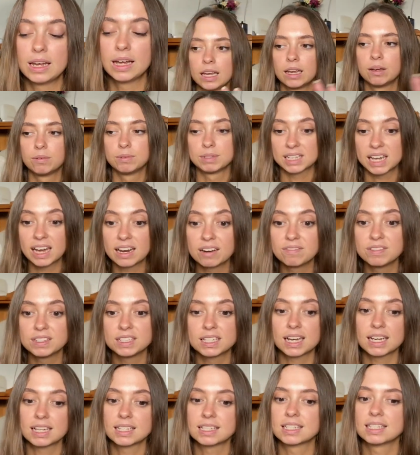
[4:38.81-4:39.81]
It was
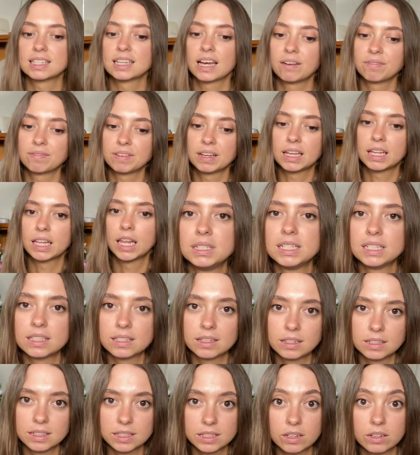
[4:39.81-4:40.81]
advertised as having
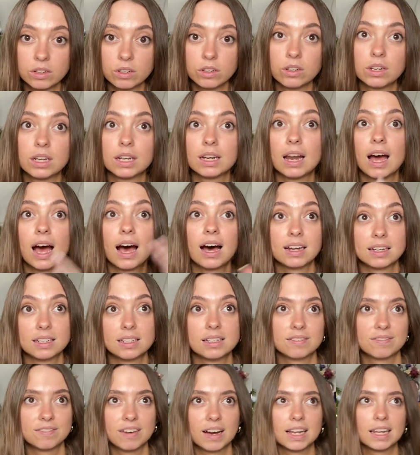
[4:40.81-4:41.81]
discontinued and hard to
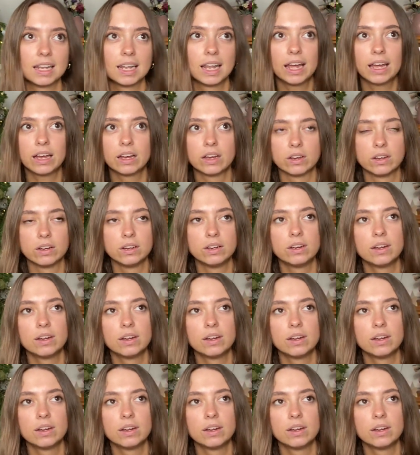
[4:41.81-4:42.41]
find Lego